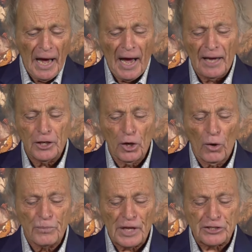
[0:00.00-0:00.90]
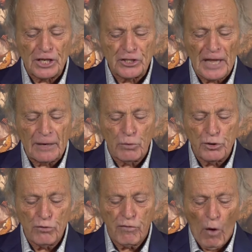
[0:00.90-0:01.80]
Uh, you know, it's, it's like
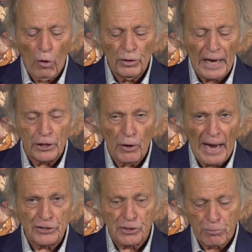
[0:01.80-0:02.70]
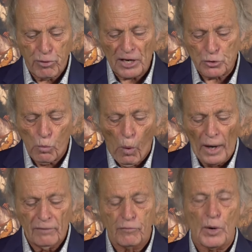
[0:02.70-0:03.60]
when you phone and you're asked to press
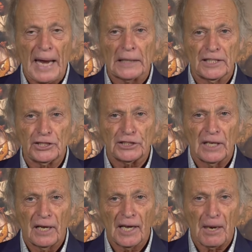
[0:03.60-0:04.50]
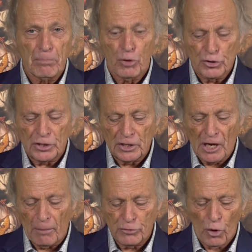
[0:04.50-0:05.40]
one for English and a person
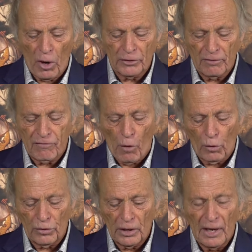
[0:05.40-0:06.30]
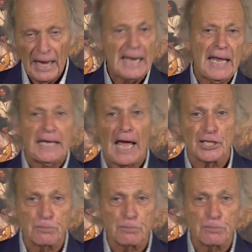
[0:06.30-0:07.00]
comes on the phone and he can't